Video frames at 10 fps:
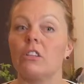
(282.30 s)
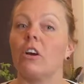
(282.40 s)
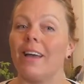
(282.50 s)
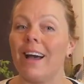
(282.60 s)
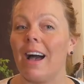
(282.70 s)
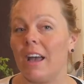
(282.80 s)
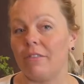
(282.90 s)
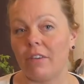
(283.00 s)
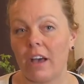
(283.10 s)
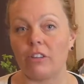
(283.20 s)
are a
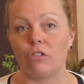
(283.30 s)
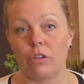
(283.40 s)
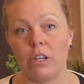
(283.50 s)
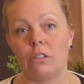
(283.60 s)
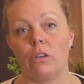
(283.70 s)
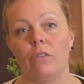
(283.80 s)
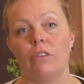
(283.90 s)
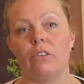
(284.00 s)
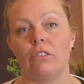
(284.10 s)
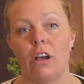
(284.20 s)
high-fat treat, so
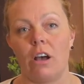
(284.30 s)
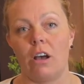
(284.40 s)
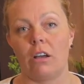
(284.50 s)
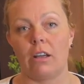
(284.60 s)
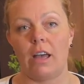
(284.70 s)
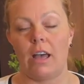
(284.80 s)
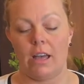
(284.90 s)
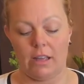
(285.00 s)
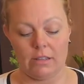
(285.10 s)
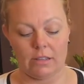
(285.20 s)
if your dog
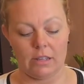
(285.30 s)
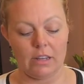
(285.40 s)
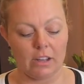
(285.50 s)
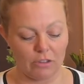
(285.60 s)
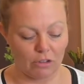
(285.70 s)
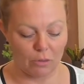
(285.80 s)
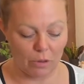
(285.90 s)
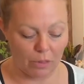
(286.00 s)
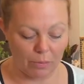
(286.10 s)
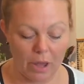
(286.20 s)
has an issue
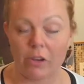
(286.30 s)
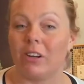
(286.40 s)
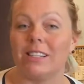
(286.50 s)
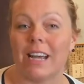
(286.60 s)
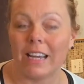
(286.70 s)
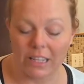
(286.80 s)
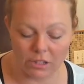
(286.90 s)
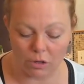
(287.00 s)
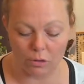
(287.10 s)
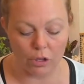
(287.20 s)
with
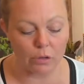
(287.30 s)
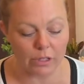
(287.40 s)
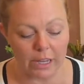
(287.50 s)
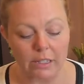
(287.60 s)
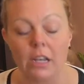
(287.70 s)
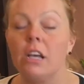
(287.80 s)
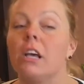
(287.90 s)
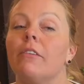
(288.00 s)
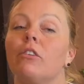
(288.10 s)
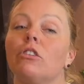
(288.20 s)
pancreatitis, don't use it.
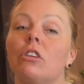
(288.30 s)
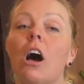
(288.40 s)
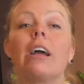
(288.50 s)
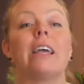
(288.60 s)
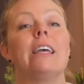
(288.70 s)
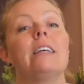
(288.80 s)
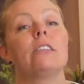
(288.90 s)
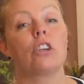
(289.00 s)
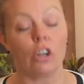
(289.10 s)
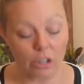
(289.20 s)
If your dog
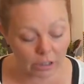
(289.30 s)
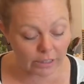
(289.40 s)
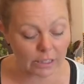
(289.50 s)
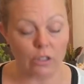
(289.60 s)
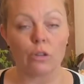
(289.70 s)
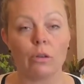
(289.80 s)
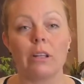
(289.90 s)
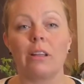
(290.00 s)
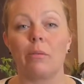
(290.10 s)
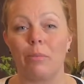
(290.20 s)
is currently
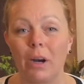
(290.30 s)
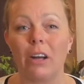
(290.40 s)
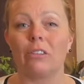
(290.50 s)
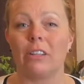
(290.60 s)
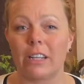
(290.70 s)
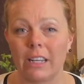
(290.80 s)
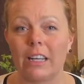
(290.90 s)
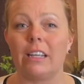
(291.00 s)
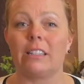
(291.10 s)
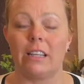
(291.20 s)
scooting their butt or licking
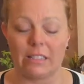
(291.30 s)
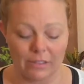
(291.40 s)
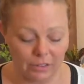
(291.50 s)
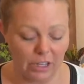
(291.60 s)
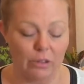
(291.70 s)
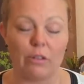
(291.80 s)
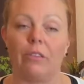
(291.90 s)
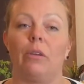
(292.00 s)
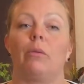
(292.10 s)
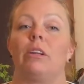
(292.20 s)
it excessively, you
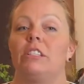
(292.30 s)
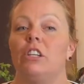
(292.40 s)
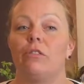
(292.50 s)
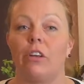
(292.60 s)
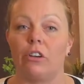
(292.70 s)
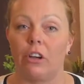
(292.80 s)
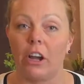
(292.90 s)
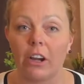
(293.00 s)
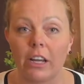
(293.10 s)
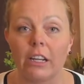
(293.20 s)
definitely want to see your
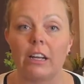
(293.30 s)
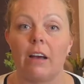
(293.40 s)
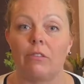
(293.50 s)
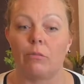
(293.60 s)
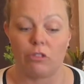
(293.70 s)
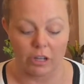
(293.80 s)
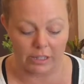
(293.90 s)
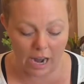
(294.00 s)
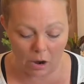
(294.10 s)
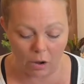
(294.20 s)
veterinarian and have them
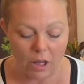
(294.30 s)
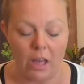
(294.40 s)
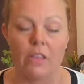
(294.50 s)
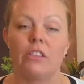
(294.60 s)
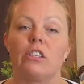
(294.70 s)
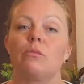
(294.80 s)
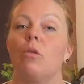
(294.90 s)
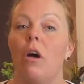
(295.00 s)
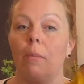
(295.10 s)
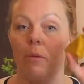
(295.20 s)
checked out. This is
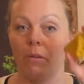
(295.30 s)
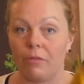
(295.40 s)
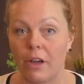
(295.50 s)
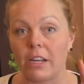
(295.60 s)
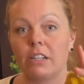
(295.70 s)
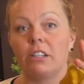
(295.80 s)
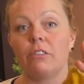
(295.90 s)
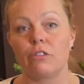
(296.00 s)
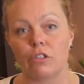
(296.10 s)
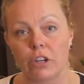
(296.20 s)
a
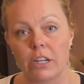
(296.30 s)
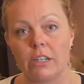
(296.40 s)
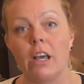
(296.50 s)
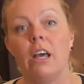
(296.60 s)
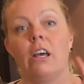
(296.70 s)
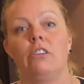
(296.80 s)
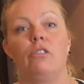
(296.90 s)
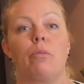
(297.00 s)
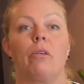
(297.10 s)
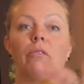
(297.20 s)
preventative treat
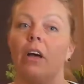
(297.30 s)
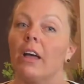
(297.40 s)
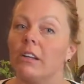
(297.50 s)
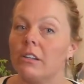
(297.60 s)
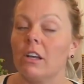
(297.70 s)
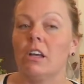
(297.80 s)
to prevent